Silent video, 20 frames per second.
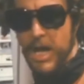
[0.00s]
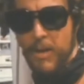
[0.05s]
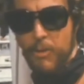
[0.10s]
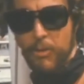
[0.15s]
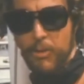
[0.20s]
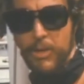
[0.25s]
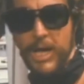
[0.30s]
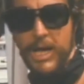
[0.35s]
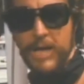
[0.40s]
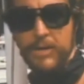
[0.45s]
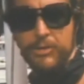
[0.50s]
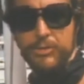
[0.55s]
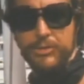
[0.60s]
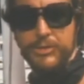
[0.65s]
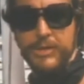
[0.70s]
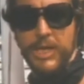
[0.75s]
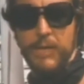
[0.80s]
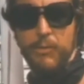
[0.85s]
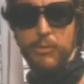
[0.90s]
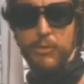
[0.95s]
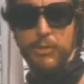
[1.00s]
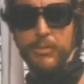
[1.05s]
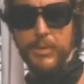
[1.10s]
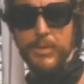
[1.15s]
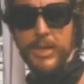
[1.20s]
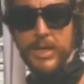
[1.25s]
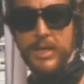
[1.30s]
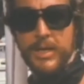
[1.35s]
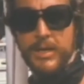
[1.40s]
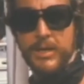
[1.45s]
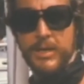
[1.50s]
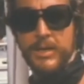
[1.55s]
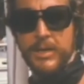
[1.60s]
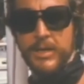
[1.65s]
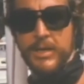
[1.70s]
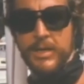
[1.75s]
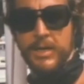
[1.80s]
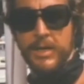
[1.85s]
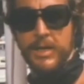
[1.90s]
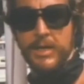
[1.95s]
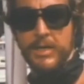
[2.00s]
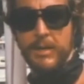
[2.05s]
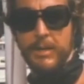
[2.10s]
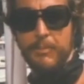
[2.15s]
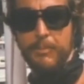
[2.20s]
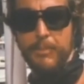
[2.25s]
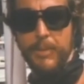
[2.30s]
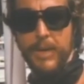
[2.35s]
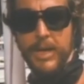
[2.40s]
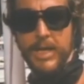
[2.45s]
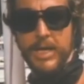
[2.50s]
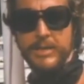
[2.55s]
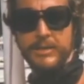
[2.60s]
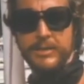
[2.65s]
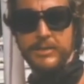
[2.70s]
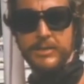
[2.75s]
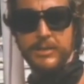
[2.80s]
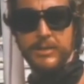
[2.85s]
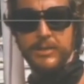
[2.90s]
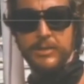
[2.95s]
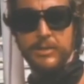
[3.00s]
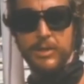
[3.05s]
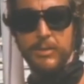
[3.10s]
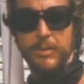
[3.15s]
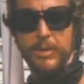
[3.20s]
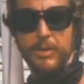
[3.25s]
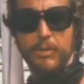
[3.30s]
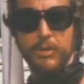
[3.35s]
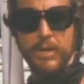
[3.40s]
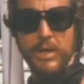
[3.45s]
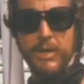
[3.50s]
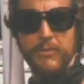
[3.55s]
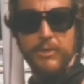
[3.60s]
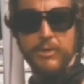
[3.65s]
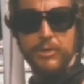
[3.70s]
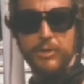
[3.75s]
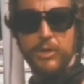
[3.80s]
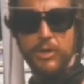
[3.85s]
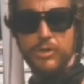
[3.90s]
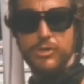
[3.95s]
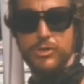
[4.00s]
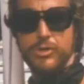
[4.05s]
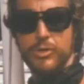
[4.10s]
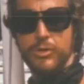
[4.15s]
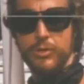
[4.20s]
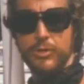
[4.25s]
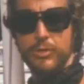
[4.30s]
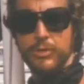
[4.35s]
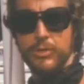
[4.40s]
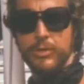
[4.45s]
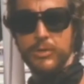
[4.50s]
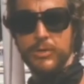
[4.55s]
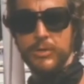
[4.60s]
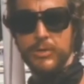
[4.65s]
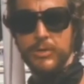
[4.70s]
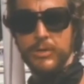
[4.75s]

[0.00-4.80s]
And I would like you to stay with me, but in a place where no one could touch you.